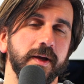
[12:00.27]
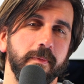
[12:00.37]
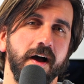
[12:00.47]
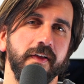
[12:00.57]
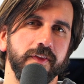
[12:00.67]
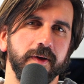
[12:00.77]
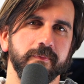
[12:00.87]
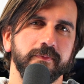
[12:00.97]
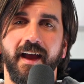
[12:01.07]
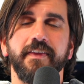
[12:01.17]
upon them.
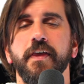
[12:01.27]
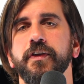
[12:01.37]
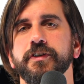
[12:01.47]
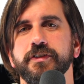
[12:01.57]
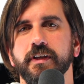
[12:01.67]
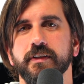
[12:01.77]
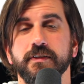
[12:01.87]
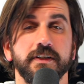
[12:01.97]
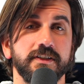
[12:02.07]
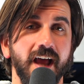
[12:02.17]
And then there's the
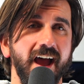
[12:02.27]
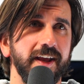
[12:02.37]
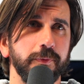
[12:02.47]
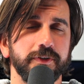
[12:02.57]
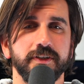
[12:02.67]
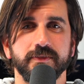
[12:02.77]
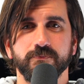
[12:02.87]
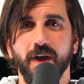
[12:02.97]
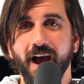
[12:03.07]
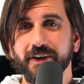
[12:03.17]
design, which is
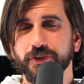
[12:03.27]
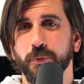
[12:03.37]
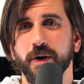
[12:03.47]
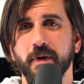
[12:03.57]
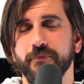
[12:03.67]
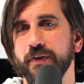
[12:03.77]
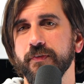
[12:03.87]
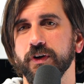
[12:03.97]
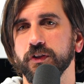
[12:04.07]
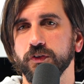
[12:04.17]
honestly one of my
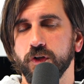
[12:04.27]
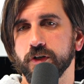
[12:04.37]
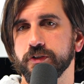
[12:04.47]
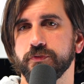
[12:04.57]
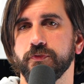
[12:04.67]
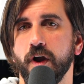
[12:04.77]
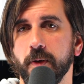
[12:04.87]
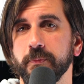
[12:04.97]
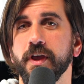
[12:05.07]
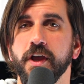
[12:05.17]
favorite looks
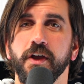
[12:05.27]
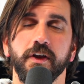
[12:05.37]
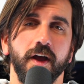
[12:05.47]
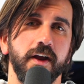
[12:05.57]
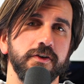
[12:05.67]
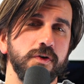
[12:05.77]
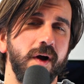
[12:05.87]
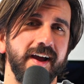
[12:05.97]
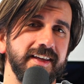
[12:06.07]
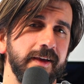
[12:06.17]
from a new
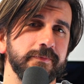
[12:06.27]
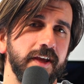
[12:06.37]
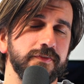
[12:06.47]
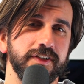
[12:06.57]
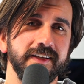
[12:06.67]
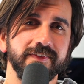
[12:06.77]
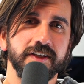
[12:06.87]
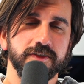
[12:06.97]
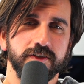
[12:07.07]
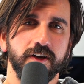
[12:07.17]
IEMs I've seen
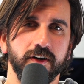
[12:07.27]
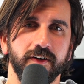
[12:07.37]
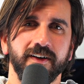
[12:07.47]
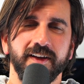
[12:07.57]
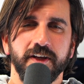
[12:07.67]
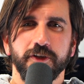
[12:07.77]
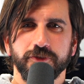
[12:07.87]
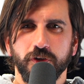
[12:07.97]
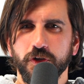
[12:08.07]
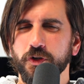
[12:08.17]
this year.
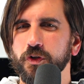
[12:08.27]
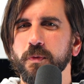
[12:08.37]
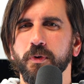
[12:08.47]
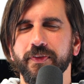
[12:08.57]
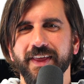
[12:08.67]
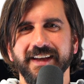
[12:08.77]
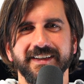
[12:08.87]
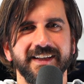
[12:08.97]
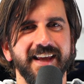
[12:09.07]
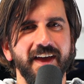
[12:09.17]
So, you put that
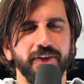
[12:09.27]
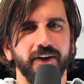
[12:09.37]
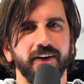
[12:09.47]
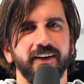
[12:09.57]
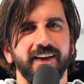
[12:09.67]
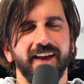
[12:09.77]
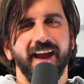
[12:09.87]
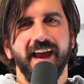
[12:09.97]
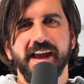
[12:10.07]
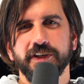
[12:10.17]
together
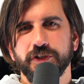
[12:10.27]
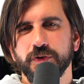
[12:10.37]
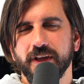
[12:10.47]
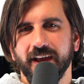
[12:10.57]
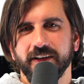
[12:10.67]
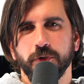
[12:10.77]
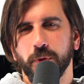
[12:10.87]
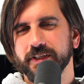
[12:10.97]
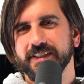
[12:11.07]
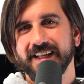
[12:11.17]
and you get, a
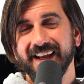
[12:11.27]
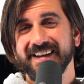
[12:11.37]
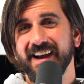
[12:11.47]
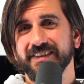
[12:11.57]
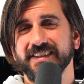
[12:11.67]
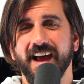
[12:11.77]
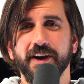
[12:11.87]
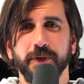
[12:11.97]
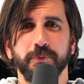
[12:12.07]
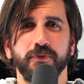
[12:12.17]
standout
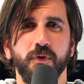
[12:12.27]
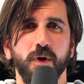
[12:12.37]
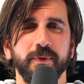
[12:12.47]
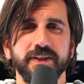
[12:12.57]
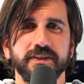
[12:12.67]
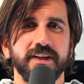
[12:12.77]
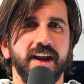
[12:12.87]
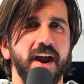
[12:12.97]
sonic performance